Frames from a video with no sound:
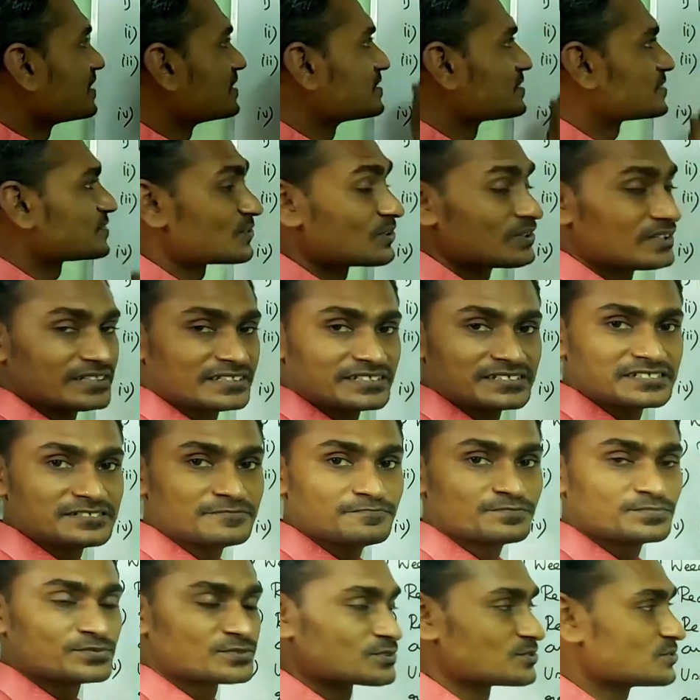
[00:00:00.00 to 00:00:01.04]
control
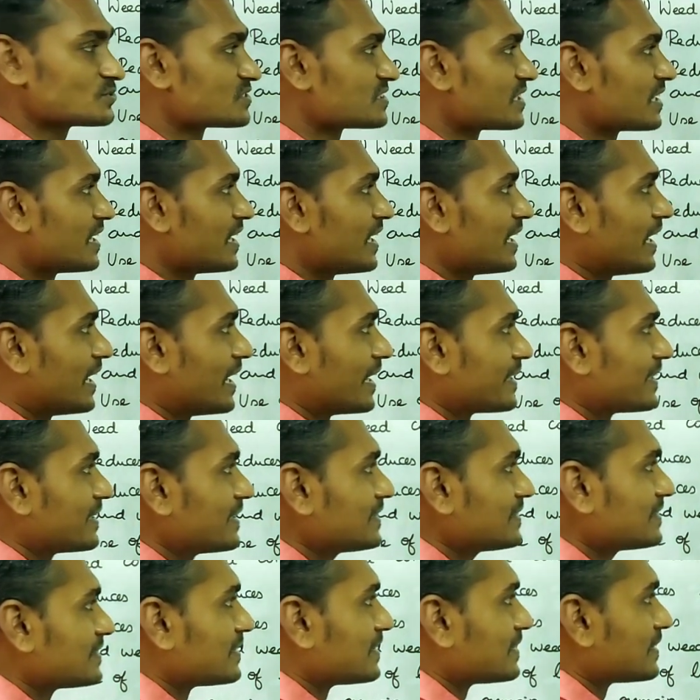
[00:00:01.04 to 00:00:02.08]
improves
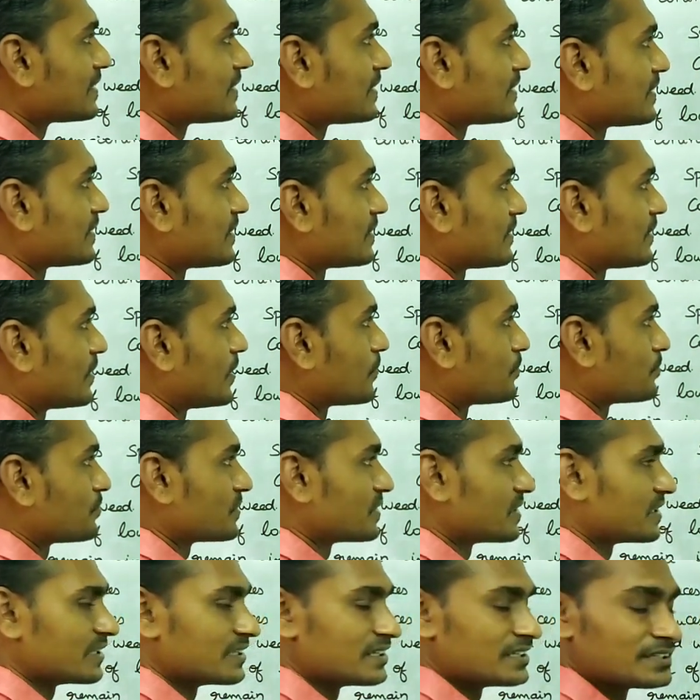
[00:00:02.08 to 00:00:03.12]
higher
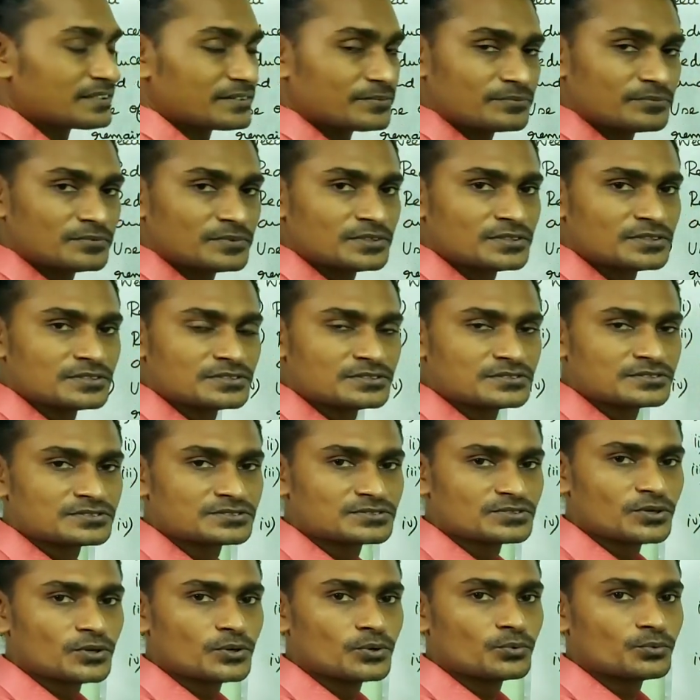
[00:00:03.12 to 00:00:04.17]
crop yield.
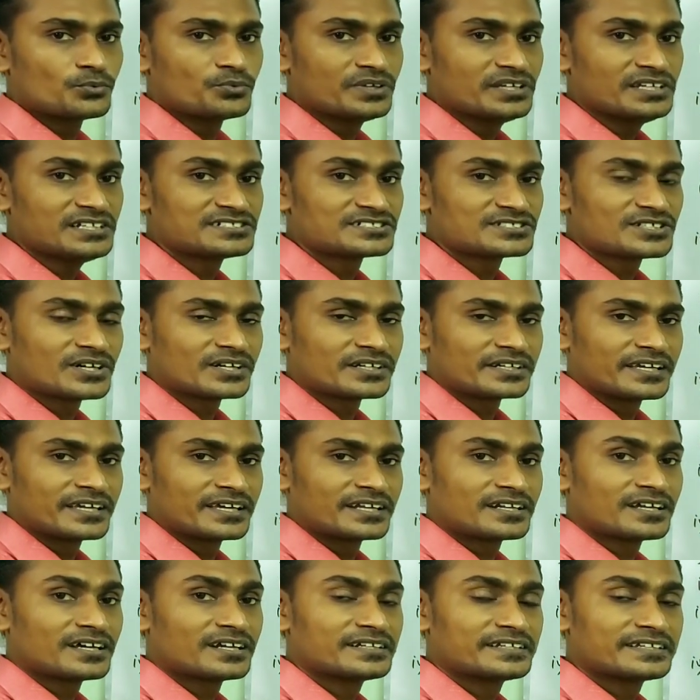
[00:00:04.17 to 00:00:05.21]
So weeds are
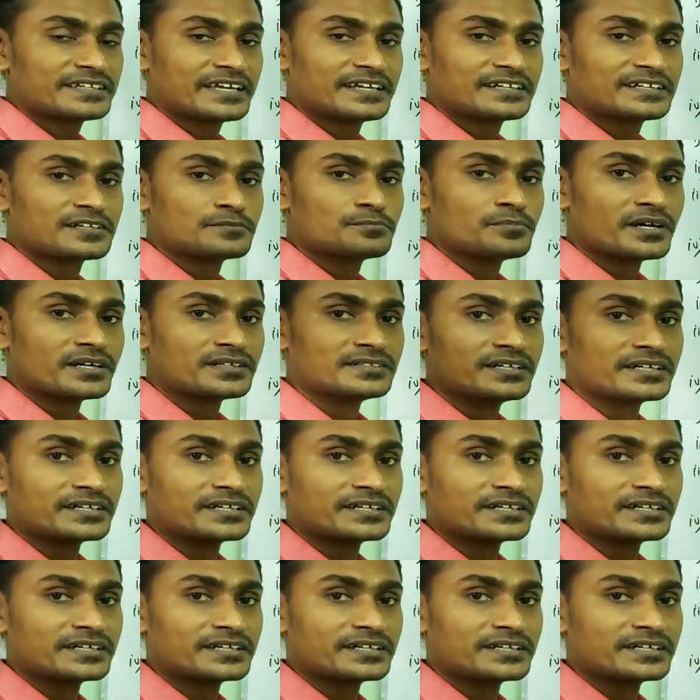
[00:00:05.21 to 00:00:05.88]
eradicated by